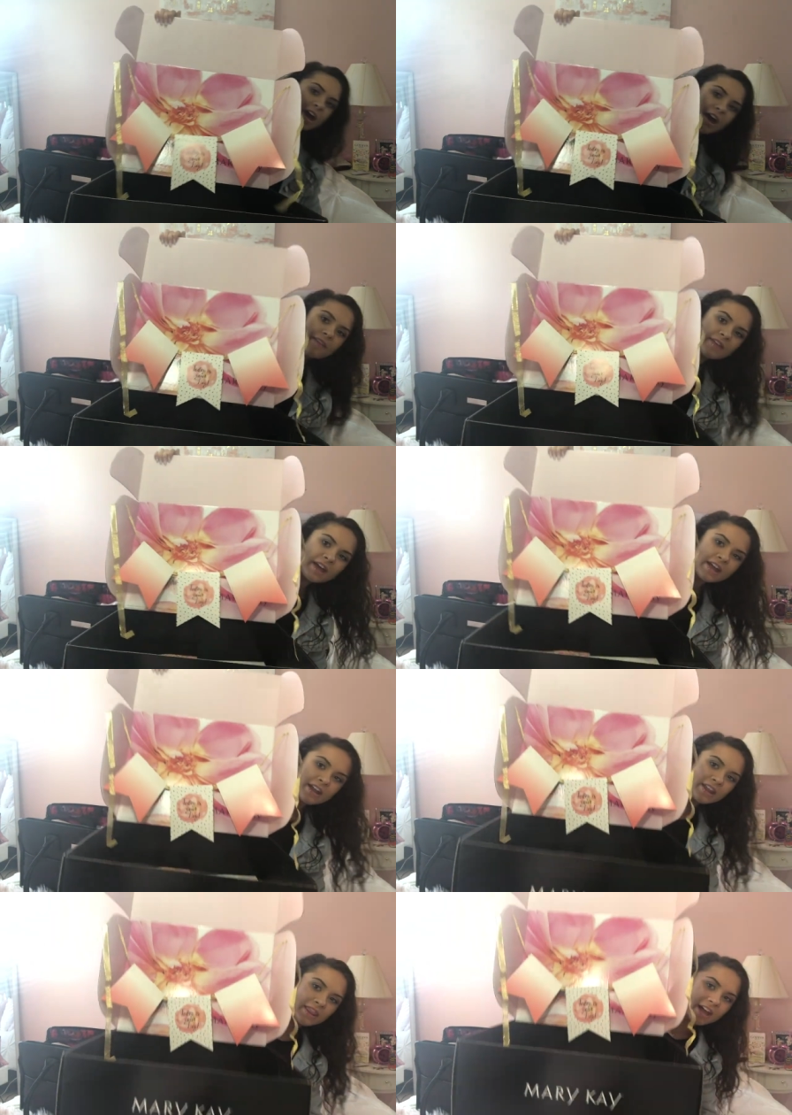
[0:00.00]
And
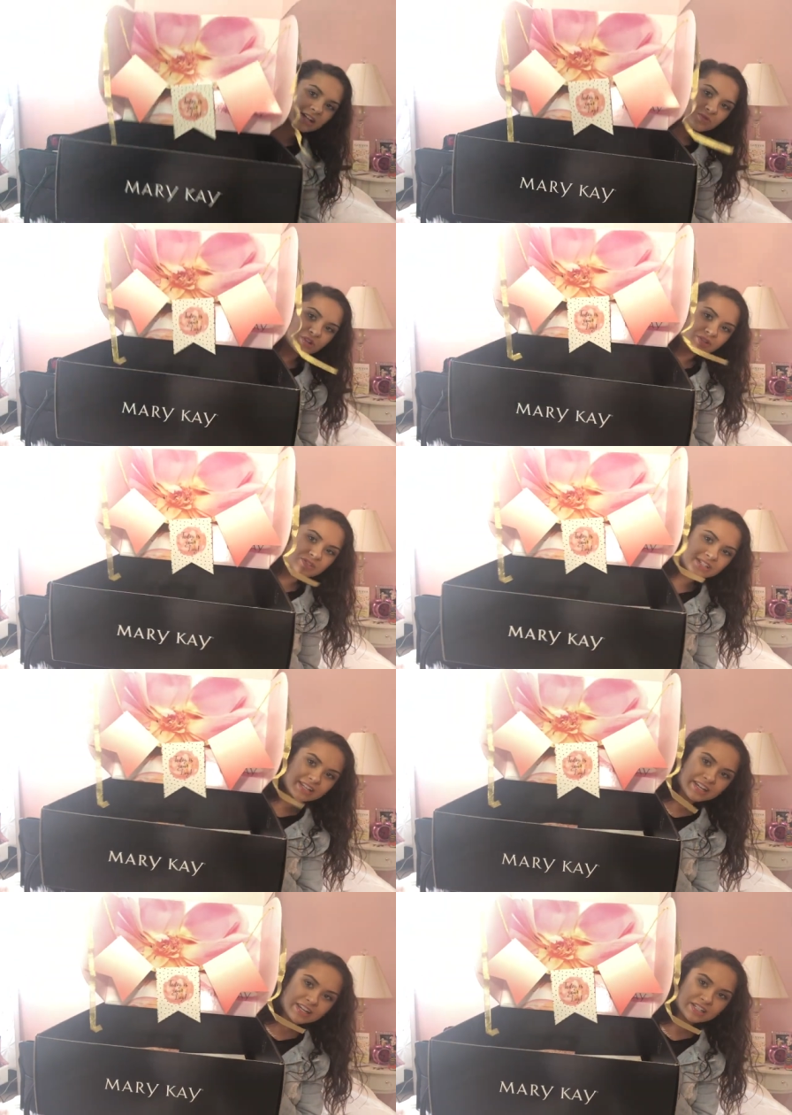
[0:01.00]
then that's what you
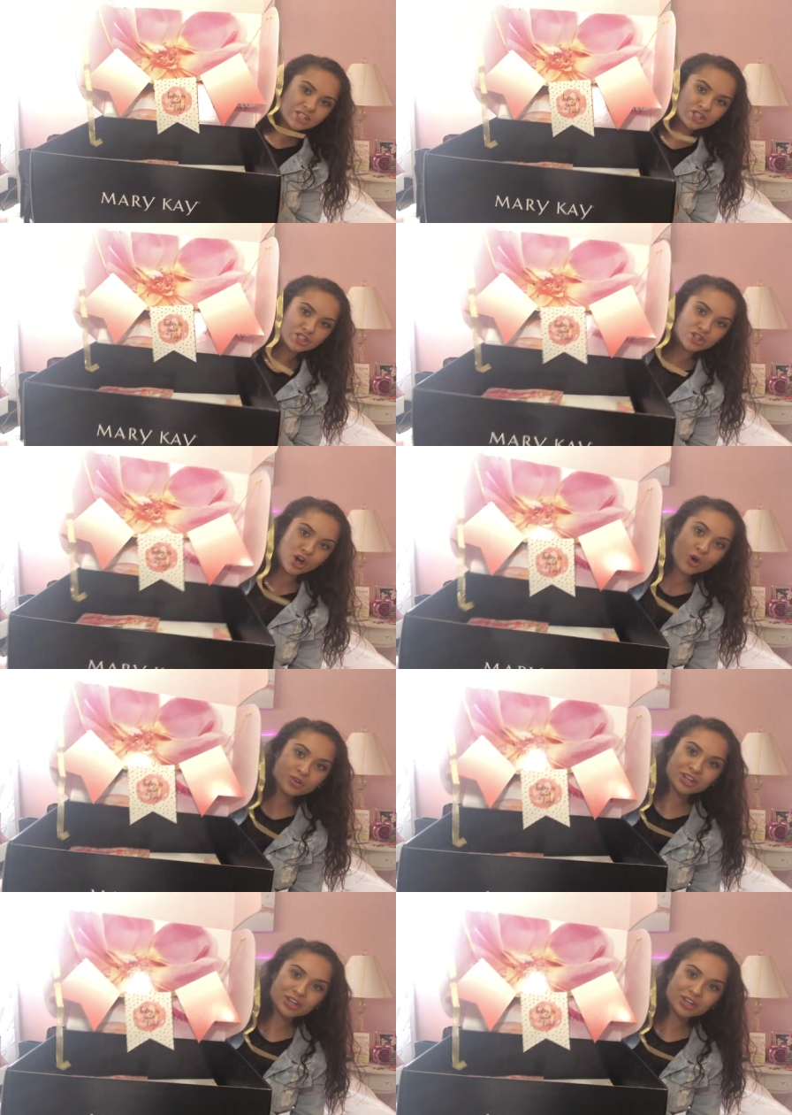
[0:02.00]
see. It's so